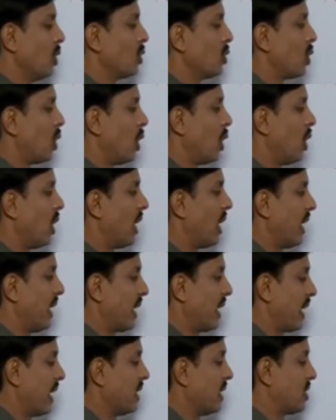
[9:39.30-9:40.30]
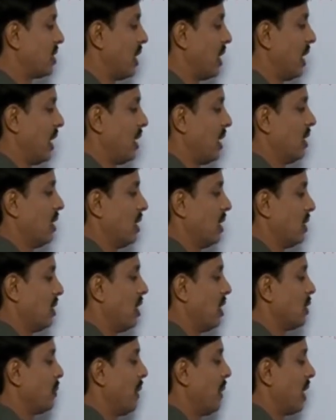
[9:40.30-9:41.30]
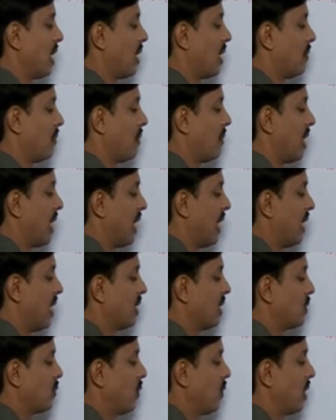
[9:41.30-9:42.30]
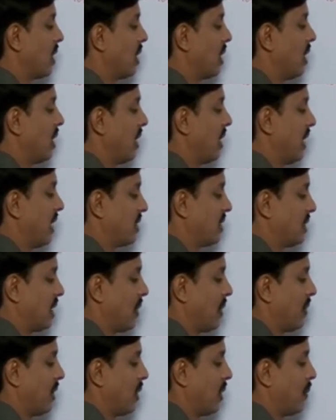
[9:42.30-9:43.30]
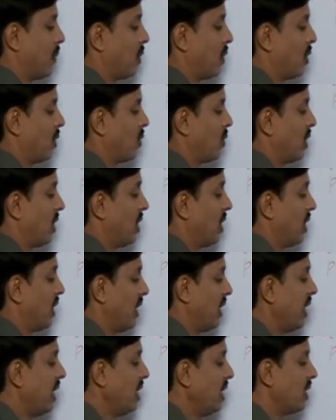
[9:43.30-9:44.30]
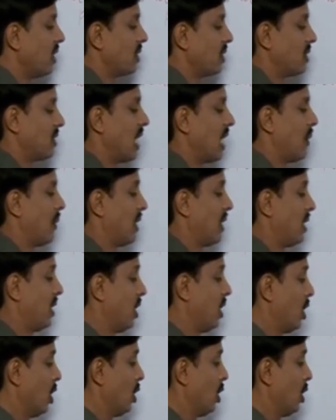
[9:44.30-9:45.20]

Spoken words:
So I can say this become minus 107 upon 27.